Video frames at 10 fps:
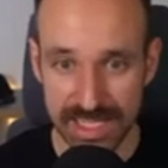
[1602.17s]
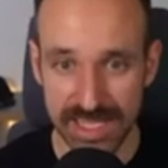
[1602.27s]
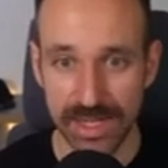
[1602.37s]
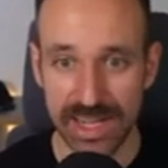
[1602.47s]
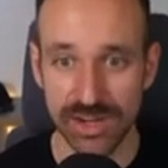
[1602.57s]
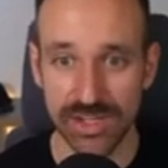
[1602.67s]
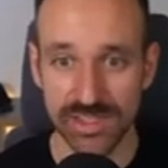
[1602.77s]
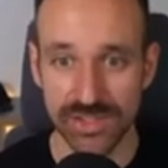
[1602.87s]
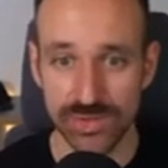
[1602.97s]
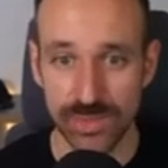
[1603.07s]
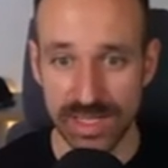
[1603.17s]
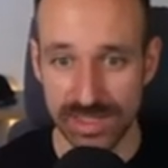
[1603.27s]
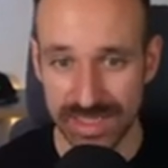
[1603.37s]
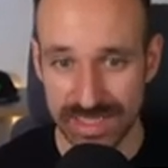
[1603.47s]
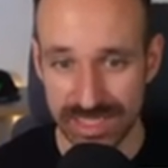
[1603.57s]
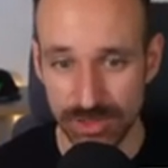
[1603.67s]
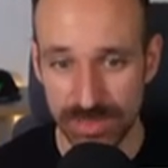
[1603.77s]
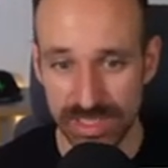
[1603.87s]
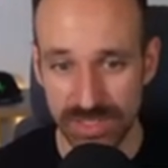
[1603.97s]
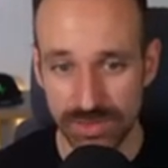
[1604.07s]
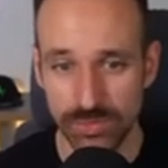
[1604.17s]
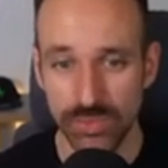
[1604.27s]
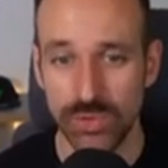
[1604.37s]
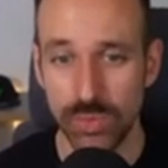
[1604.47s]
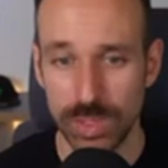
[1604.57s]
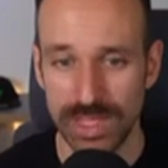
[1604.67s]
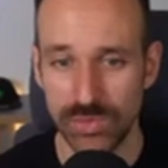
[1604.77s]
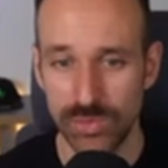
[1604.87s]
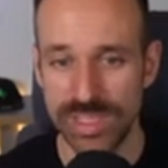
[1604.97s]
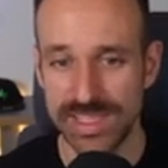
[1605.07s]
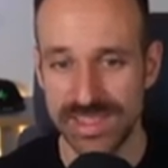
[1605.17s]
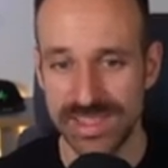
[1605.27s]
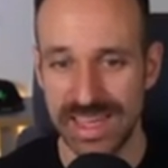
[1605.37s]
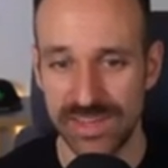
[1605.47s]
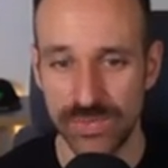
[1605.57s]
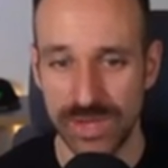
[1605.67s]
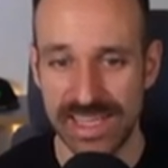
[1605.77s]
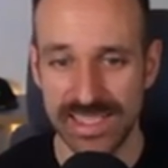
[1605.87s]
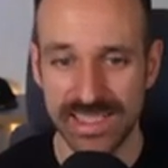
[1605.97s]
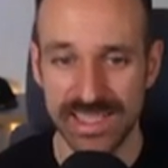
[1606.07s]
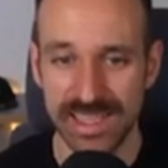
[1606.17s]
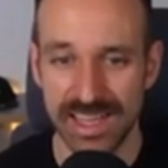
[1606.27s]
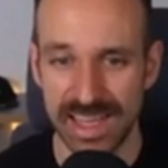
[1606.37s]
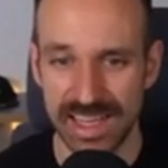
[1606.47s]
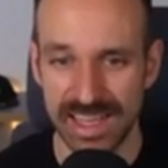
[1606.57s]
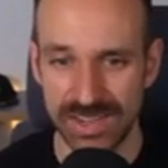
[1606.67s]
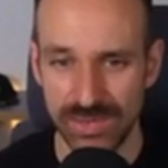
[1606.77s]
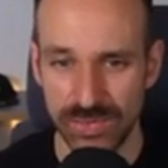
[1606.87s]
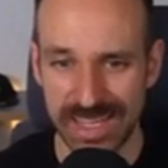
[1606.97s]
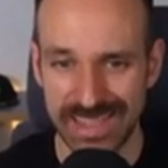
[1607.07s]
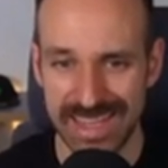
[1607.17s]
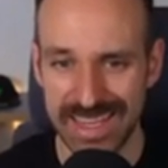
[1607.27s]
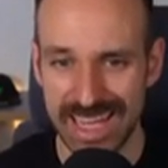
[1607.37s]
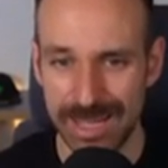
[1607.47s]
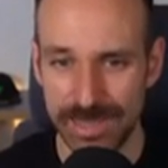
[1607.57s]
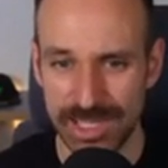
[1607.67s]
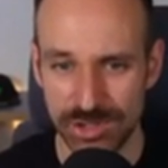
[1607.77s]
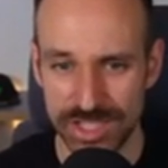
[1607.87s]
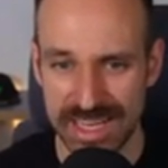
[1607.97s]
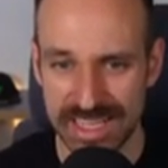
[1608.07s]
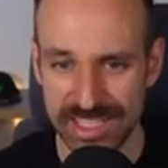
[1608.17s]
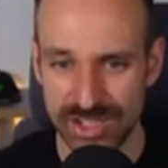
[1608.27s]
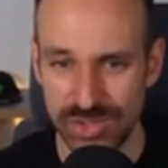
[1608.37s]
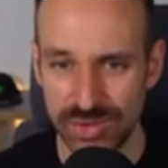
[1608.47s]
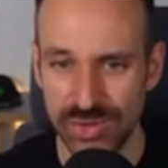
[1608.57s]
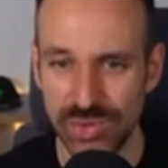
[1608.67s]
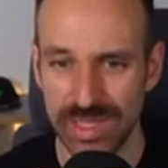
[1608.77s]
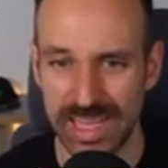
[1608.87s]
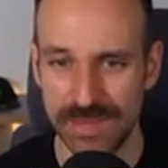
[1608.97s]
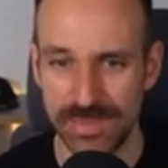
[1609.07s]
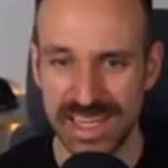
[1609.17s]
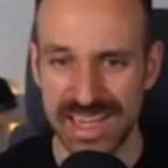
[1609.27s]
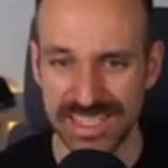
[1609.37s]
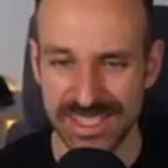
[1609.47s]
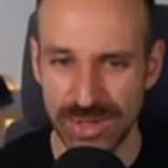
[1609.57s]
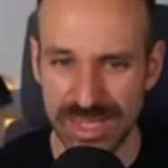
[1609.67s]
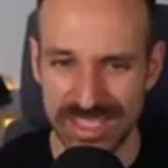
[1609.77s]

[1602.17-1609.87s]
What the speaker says: time, I also ran the cloud build. For whatever reason, that failed, and it failed at an upload task to Google API. So I